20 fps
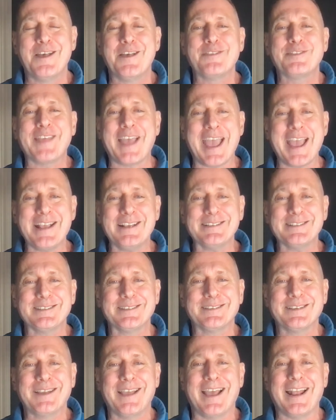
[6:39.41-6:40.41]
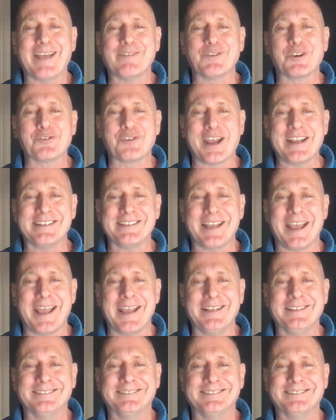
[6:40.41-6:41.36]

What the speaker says: Thanks, and have a great day.